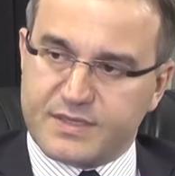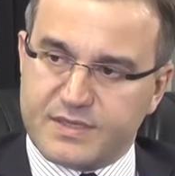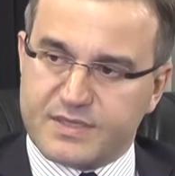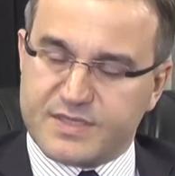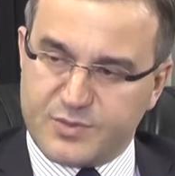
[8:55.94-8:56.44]

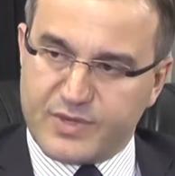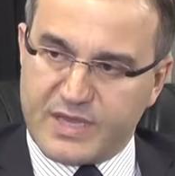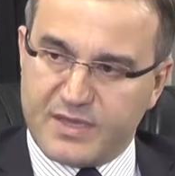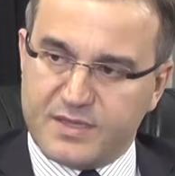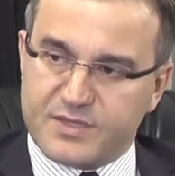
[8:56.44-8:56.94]

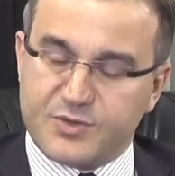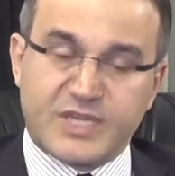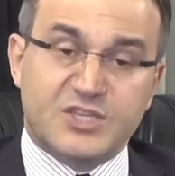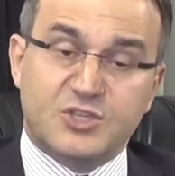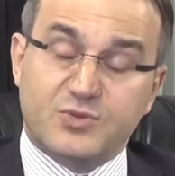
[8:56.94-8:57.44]
Syria.
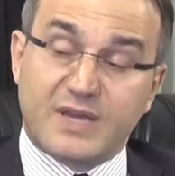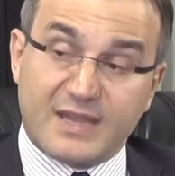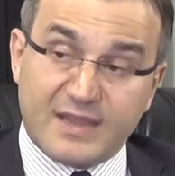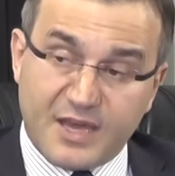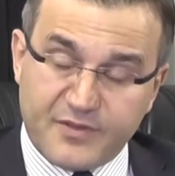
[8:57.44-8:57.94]
Turkey took
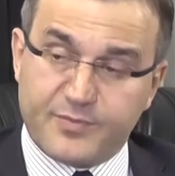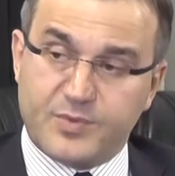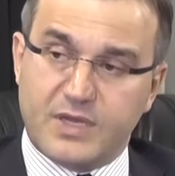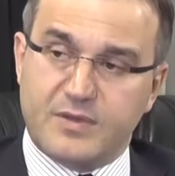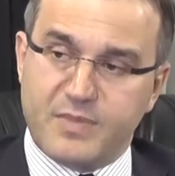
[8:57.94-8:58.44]
a lot of
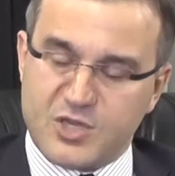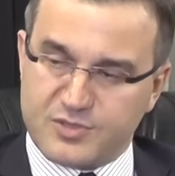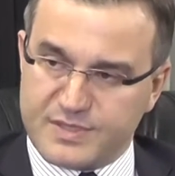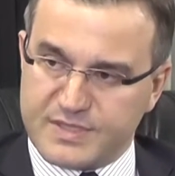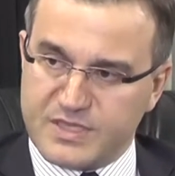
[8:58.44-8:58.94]

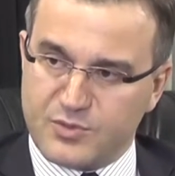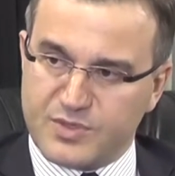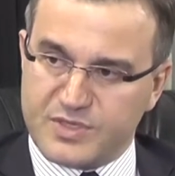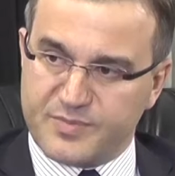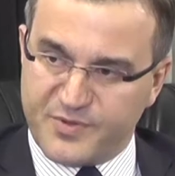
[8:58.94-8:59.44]
measures in
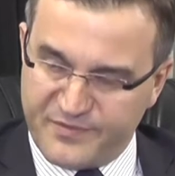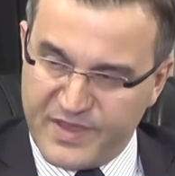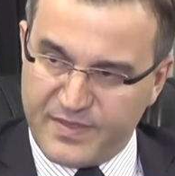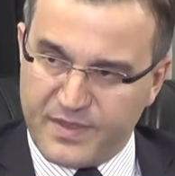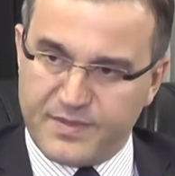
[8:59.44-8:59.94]
order to
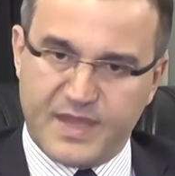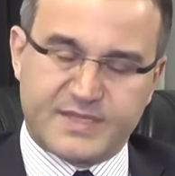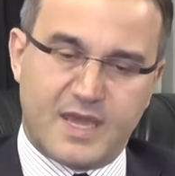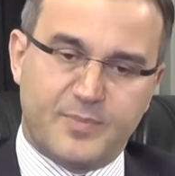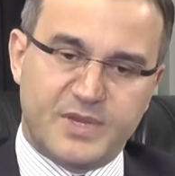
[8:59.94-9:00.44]
prevent that
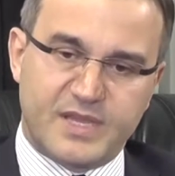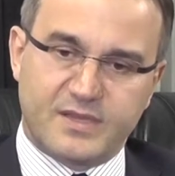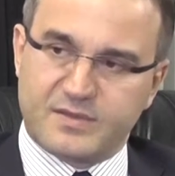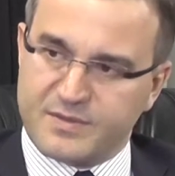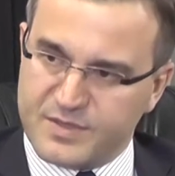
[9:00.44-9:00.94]

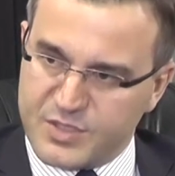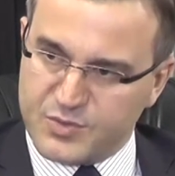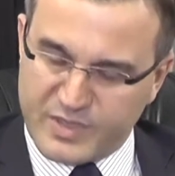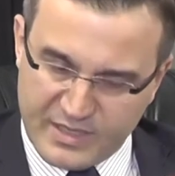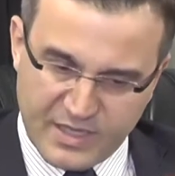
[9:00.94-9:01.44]
happening,
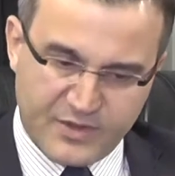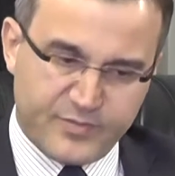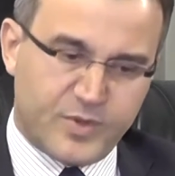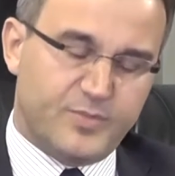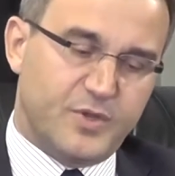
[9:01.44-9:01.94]
took a lot
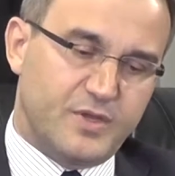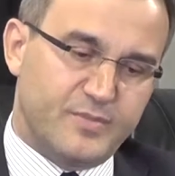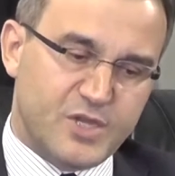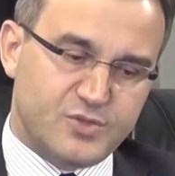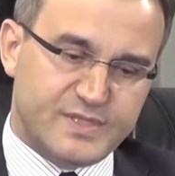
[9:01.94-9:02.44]
of
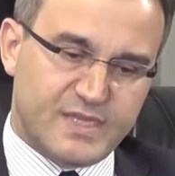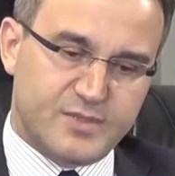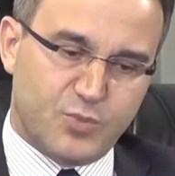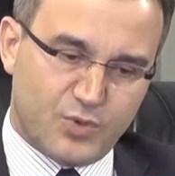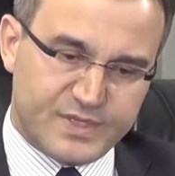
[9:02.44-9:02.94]
measures at the
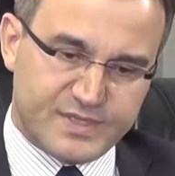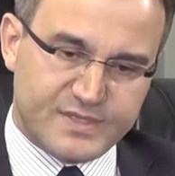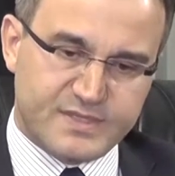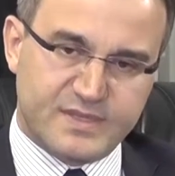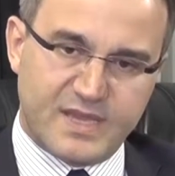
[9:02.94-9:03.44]

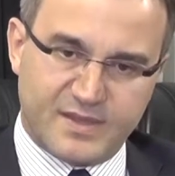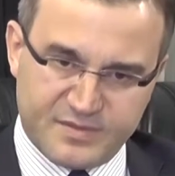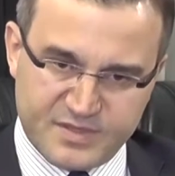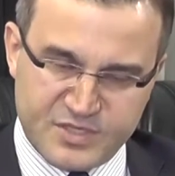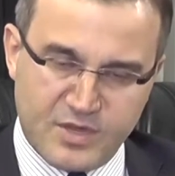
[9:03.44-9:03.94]
borders, and
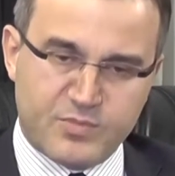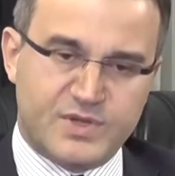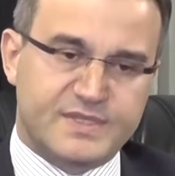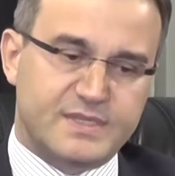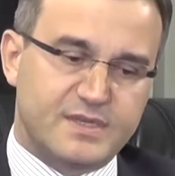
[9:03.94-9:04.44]
the numbers